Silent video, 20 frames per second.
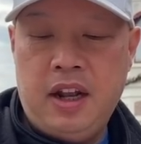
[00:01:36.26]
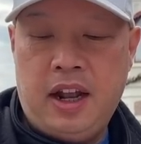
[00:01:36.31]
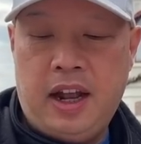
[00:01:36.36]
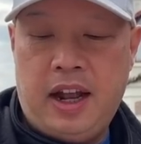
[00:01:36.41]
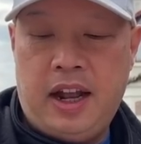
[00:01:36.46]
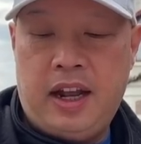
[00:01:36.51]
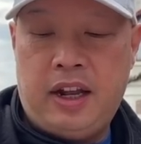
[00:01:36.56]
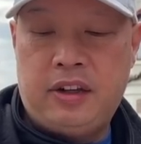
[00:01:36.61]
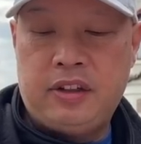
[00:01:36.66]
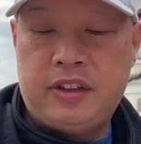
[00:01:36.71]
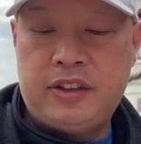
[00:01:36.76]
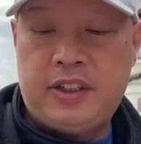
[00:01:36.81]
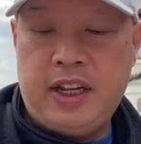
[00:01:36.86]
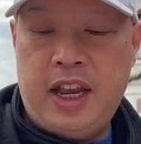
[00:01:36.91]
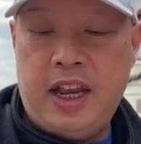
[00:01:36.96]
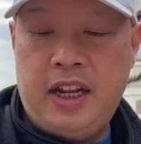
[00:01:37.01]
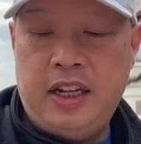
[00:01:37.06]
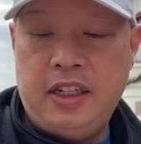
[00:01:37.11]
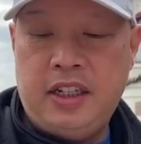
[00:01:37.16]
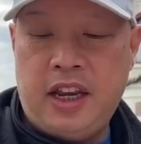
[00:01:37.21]
I'll
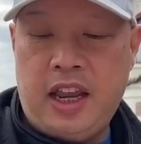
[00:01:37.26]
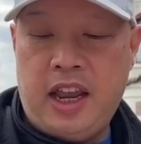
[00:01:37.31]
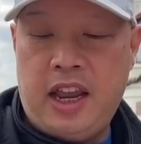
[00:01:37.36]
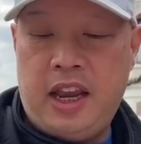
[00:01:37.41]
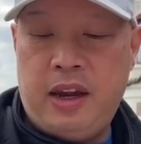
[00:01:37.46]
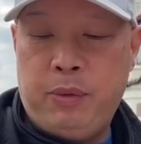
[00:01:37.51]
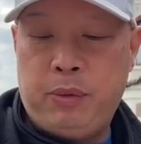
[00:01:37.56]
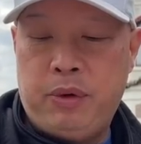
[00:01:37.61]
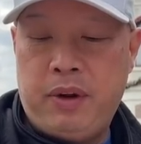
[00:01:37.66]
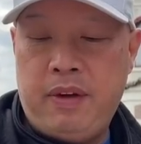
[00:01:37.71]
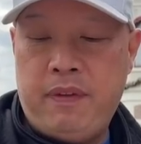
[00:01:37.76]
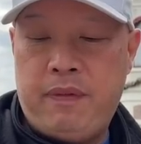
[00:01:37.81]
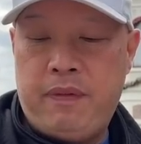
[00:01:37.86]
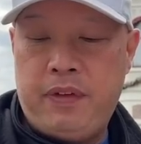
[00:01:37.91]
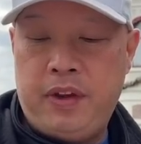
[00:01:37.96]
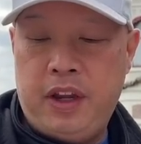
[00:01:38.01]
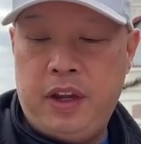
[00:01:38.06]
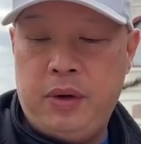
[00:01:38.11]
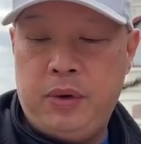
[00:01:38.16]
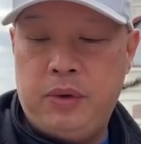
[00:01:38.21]
send a
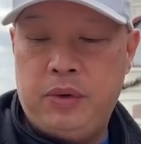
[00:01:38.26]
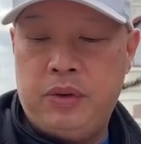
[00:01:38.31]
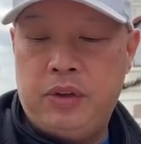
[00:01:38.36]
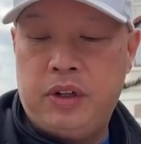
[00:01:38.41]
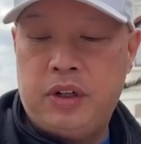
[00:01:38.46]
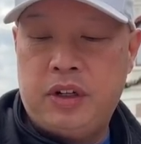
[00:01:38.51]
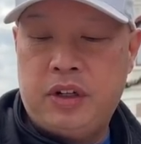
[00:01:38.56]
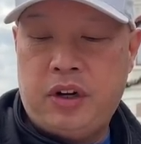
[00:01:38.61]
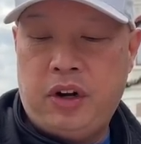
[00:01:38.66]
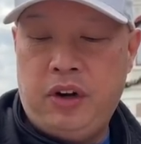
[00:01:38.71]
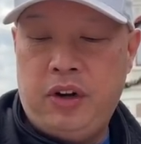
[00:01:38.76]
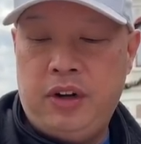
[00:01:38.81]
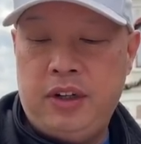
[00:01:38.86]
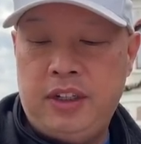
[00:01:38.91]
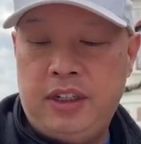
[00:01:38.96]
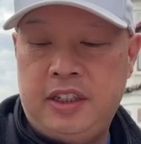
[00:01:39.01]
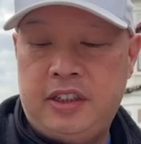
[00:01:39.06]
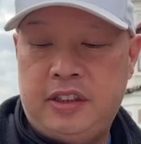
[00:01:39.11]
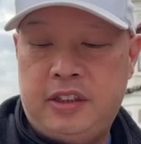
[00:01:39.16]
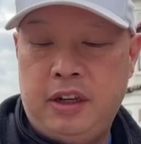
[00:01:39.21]
review.
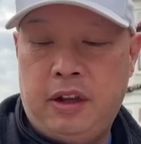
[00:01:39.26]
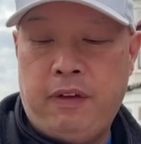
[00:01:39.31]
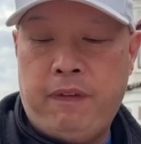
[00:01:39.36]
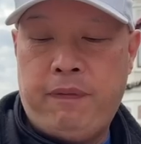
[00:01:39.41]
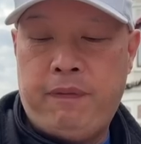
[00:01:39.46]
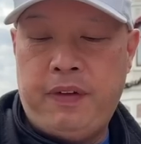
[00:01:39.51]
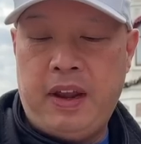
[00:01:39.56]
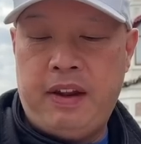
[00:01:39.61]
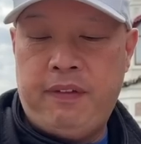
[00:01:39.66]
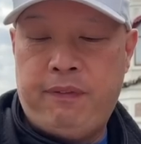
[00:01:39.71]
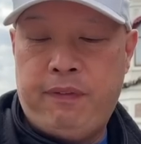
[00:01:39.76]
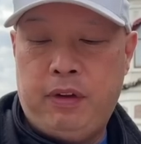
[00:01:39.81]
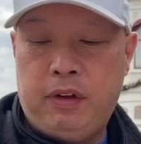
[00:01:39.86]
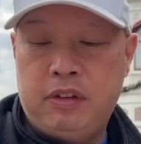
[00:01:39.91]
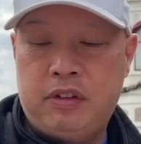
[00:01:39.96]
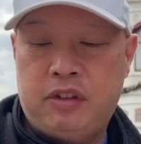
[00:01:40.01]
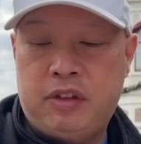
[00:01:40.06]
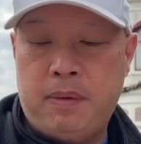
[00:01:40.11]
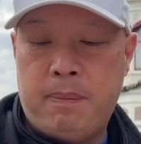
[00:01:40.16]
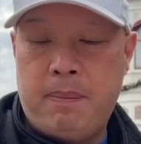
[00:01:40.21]
Currently still faithful
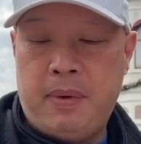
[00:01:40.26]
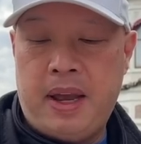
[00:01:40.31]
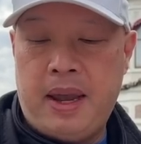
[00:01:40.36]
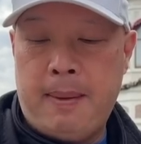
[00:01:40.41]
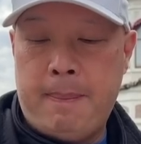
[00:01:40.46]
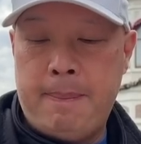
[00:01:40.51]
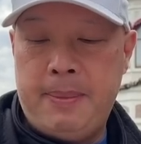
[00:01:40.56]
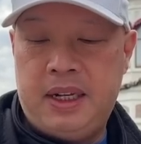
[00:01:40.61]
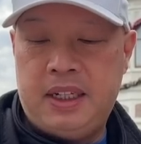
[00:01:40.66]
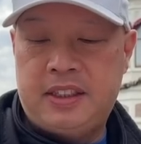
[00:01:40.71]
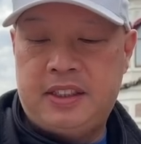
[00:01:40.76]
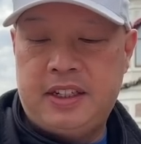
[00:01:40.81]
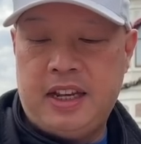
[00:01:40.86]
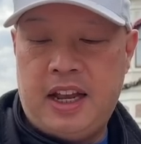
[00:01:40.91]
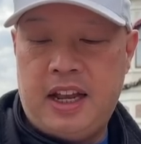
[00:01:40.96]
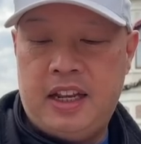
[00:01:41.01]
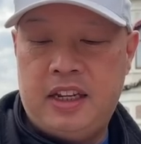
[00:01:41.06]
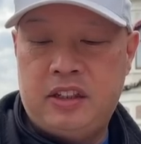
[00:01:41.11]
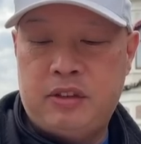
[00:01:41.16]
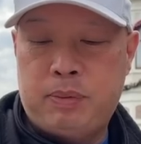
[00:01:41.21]
to my
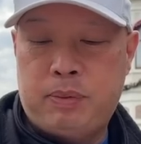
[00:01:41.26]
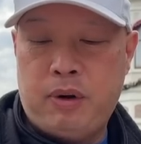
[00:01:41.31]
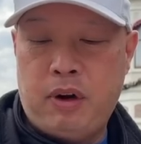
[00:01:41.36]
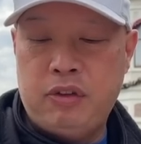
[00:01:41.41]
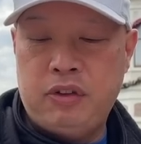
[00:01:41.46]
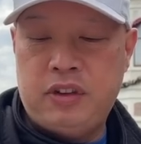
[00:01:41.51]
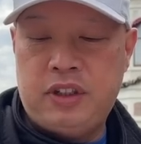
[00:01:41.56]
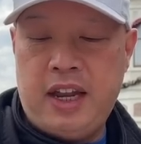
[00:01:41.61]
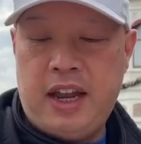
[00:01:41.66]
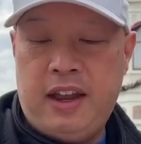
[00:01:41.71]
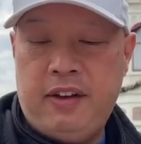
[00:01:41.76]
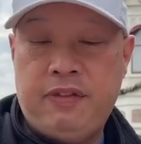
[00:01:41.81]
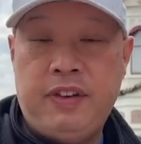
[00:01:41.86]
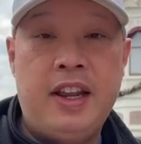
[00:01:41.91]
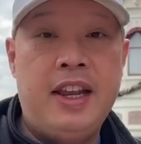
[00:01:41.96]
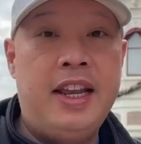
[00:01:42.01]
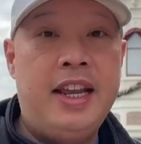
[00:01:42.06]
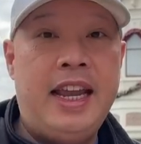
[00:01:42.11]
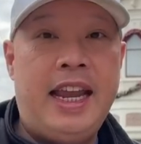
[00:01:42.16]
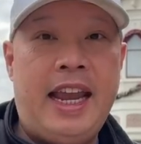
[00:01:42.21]
mid-sized pro staff
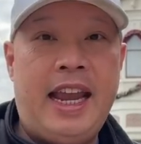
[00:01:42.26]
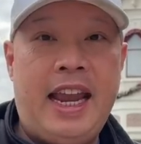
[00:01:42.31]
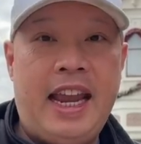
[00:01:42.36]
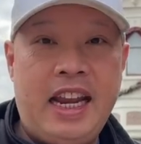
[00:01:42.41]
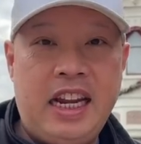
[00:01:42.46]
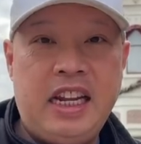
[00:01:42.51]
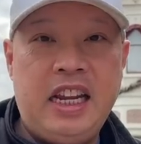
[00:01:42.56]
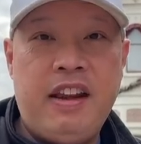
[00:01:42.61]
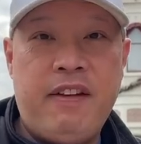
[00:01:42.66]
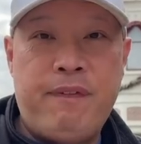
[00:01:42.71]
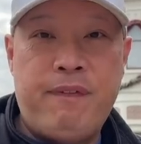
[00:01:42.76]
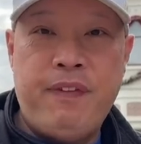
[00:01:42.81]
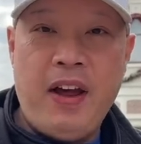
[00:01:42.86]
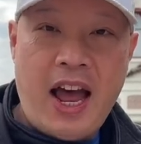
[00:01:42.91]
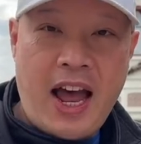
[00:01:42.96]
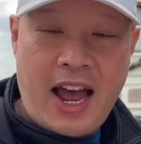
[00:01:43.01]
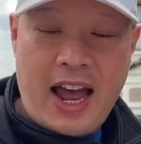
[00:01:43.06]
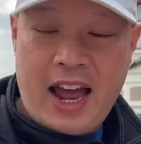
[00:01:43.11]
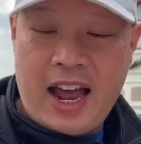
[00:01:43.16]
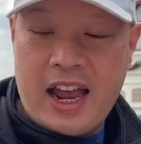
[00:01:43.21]

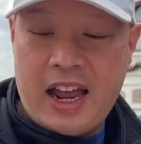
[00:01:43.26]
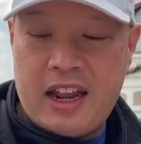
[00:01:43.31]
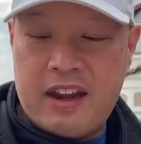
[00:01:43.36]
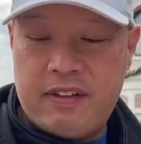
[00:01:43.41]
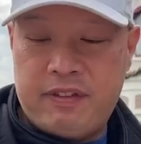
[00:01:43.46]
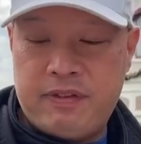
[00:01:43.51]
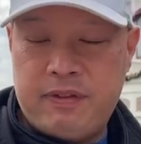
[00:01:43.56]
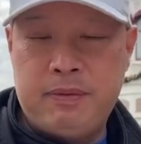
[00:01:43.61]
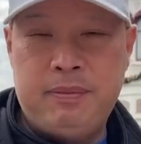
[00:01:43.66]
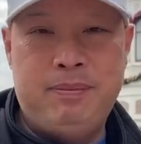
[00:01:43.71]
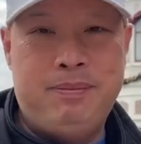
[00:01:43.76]
85.